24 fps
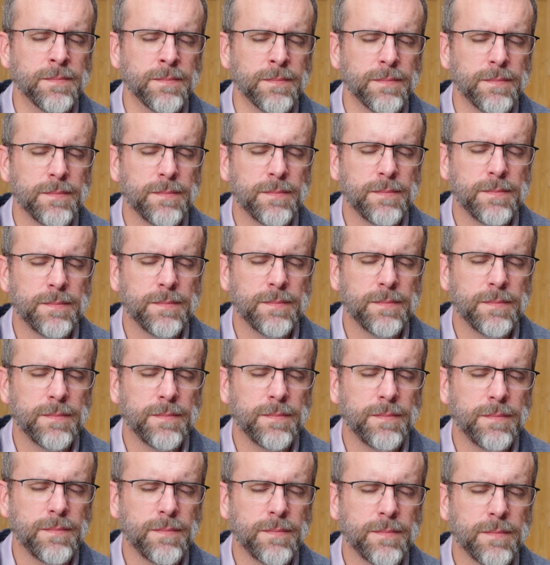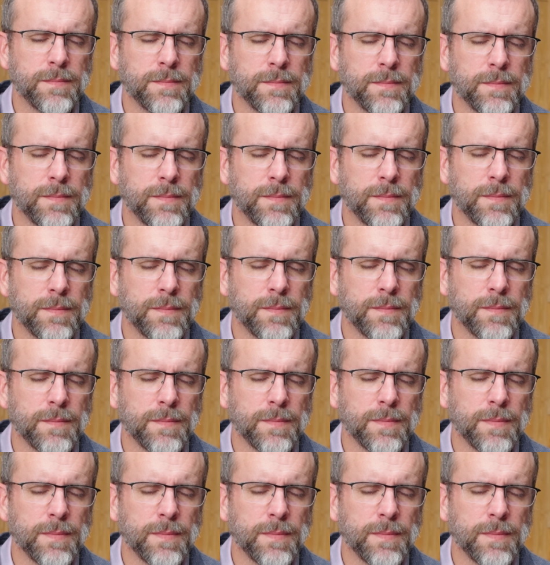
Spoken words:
Nothing is said.